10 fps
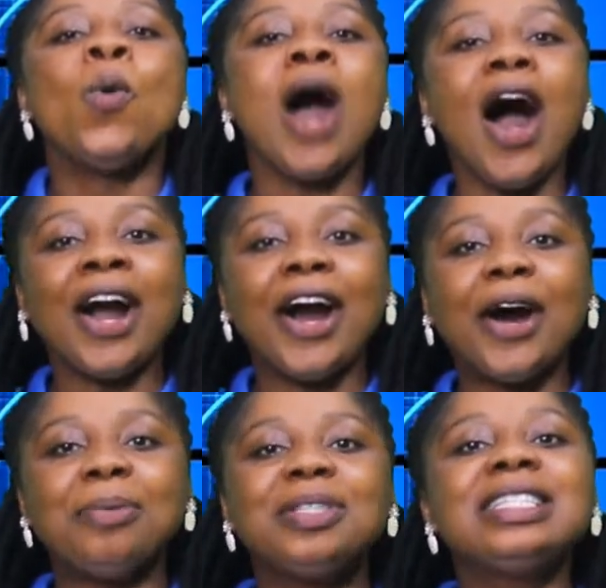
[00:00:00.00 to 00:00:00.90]

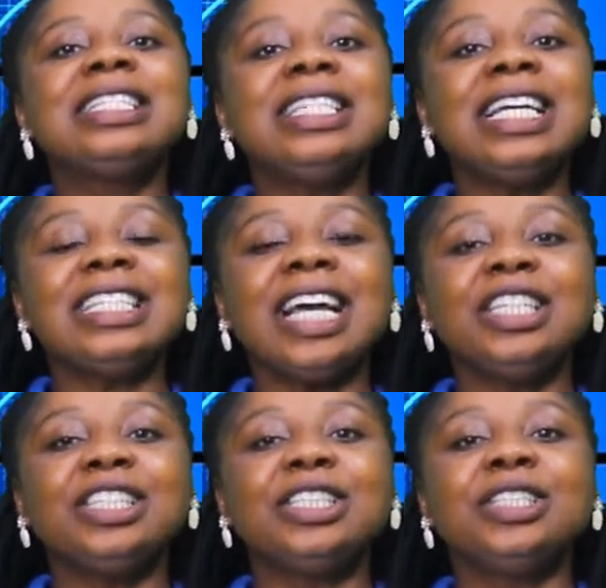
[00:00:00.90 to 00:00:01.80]
welcome to today's
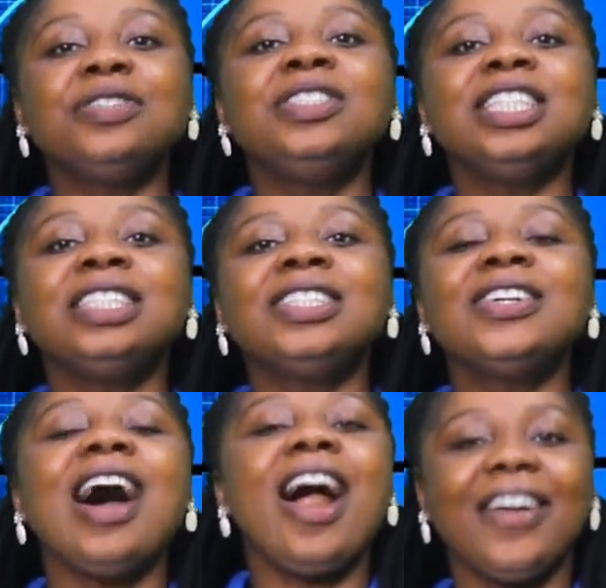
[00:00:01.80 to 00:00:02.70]
edition of
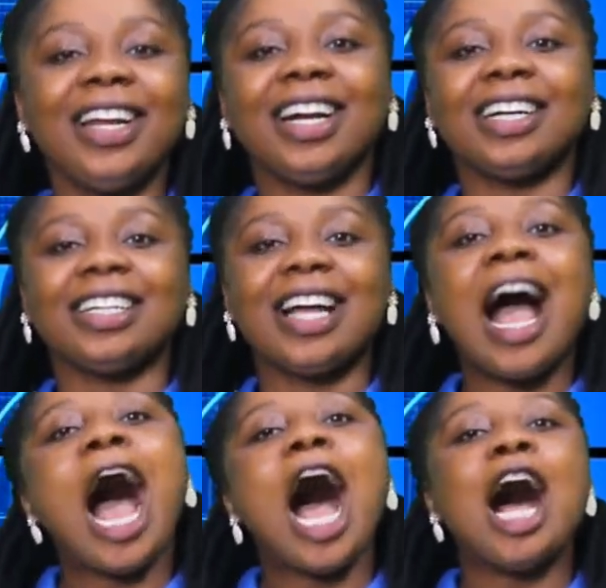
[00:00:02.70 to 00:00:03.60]
Digital Arena.
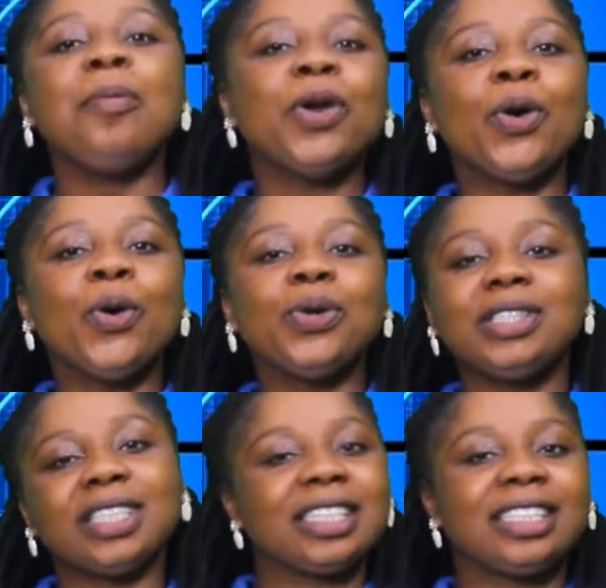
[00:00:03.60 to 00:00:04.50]
I'm your
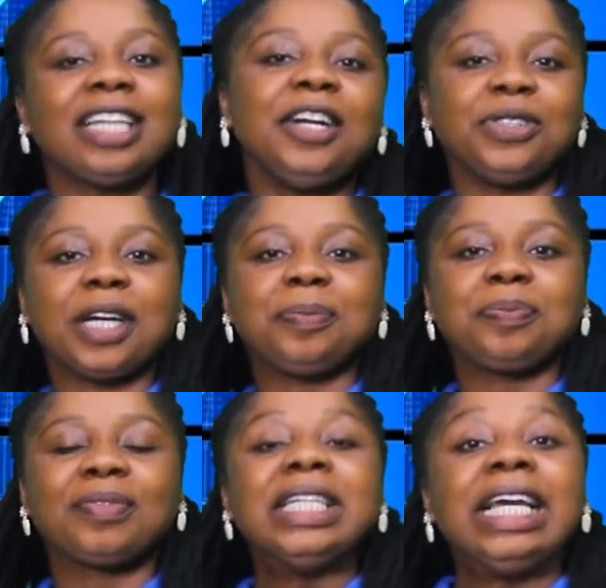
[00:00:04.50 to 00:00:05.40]
host, Sandra.
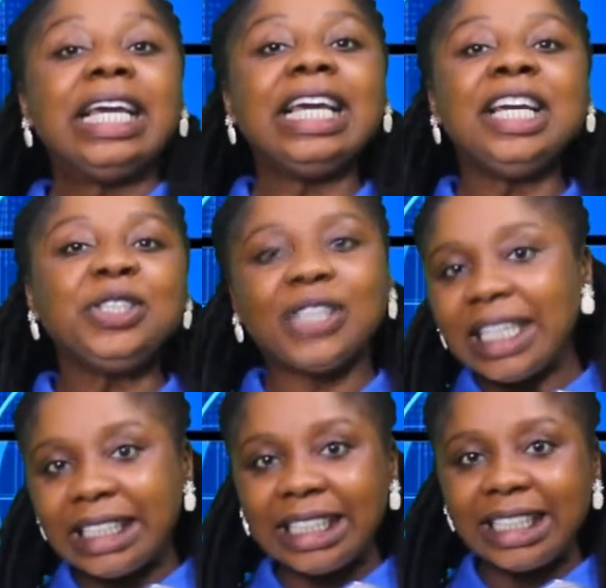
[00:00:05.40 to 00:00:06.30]

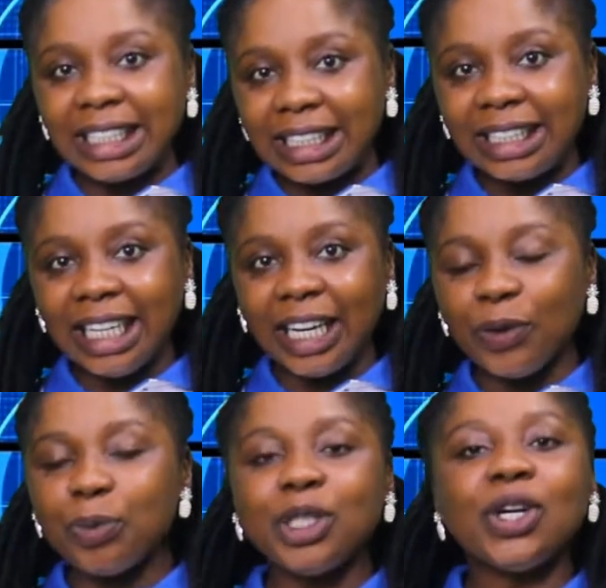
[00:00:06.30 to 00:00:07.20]
Interestingly, today
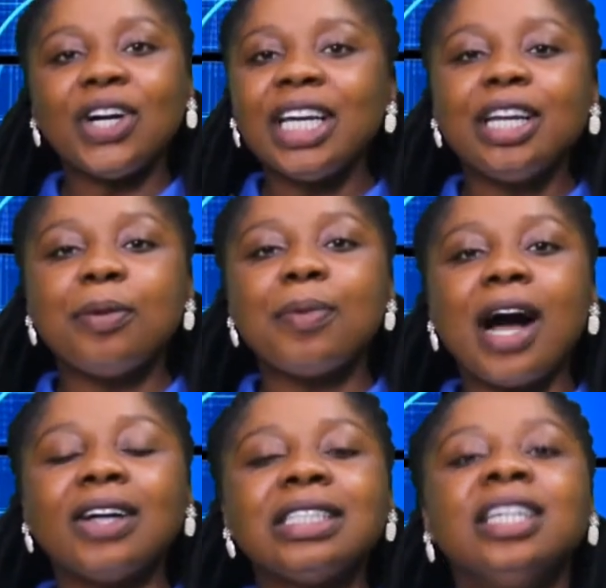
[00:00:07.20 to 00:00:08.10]
we'll be talking
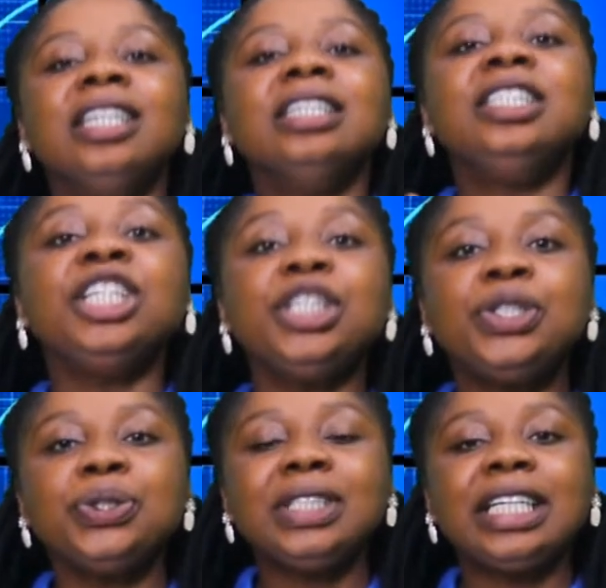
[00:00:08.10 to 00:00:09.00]
about
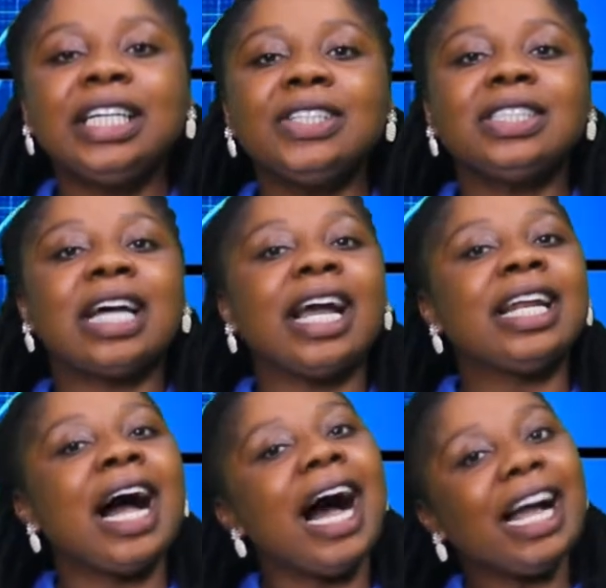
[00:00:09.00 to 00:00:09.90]
digital skills that are
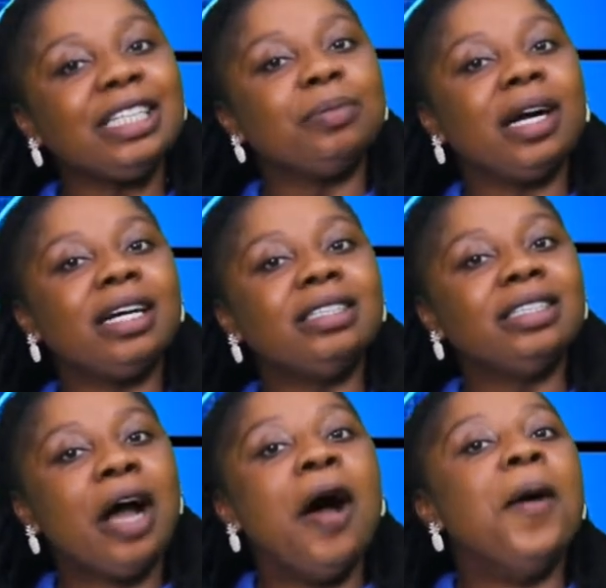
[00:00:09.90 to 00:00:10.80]
in high
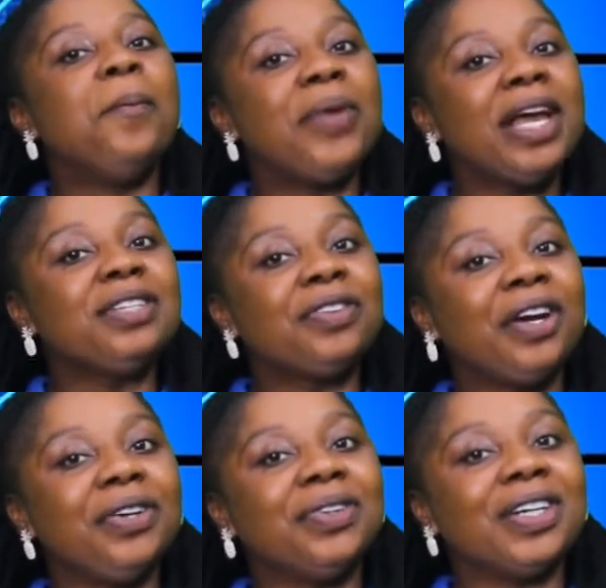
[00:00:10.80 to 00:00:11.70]
demand, pays very